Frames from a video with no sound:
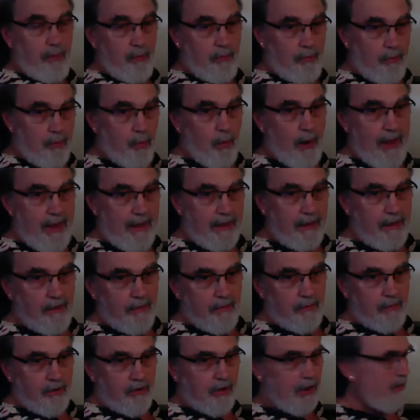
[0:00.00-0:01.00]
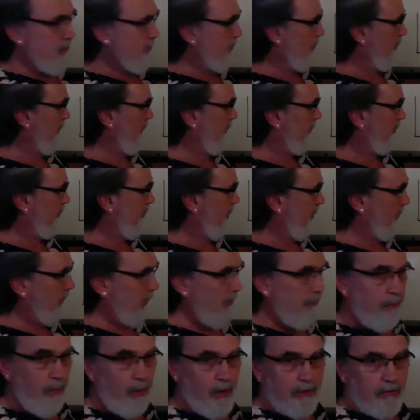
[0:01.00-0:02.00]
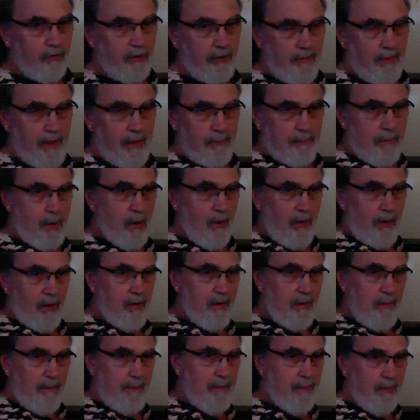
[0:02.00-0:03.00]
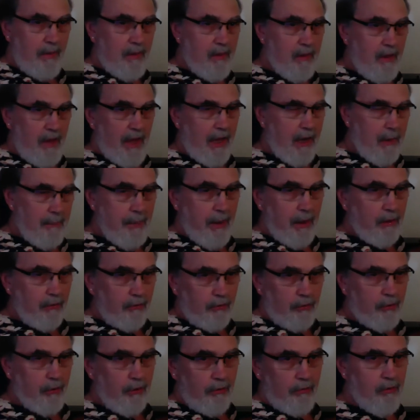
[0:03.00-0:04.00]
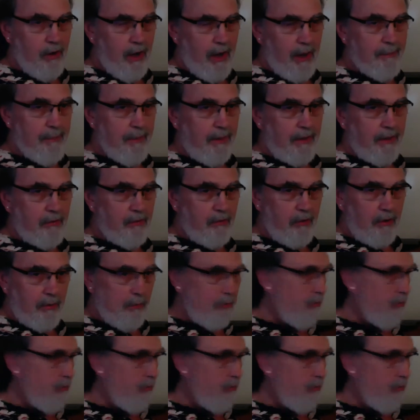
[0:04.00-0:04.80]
rat in the chamber is going to be pressing that bar, and a pellet's going to drop, and it's going to